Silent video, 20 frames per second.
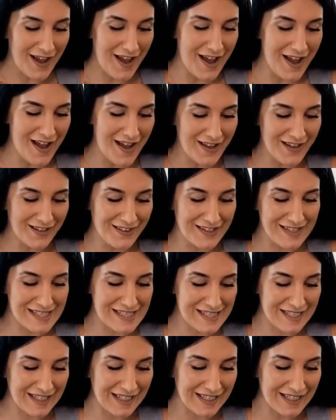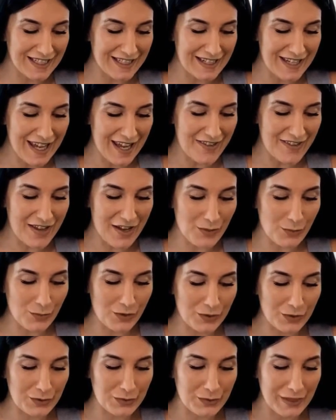the skin, and then
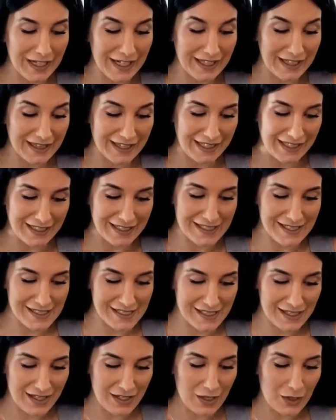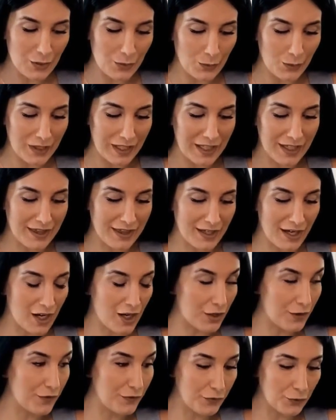we'll grate these with
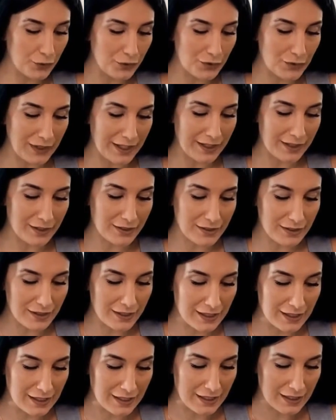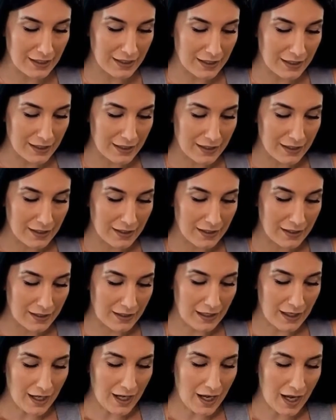our food grater.
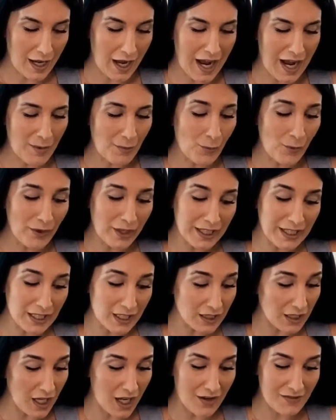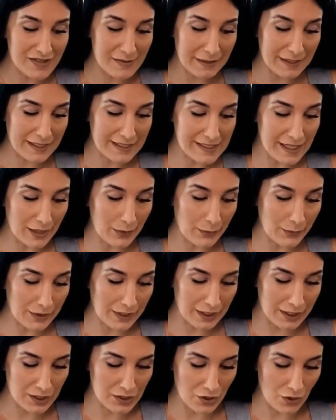I'm wearing gloves because I
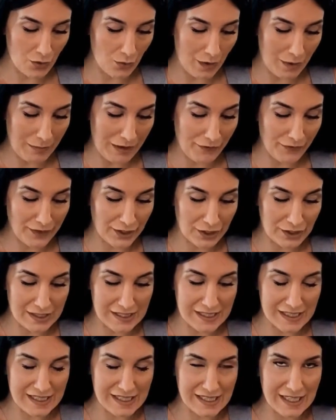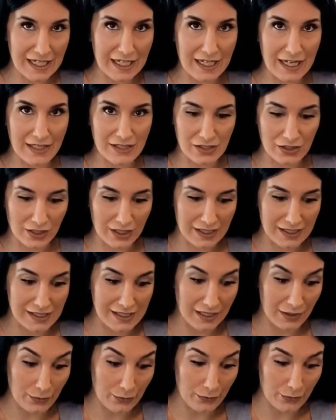really don't want my fingers to stain. As you can
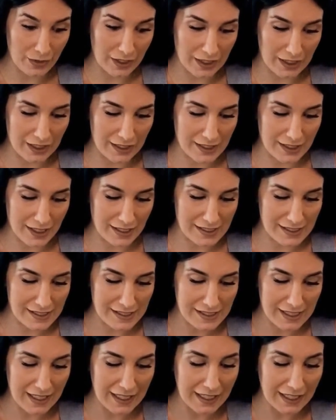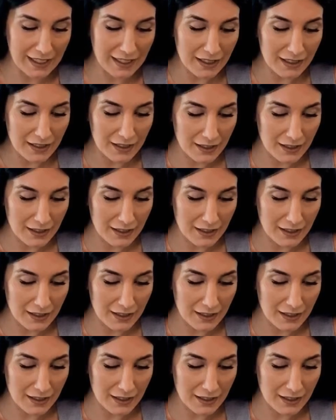see, it really does stain.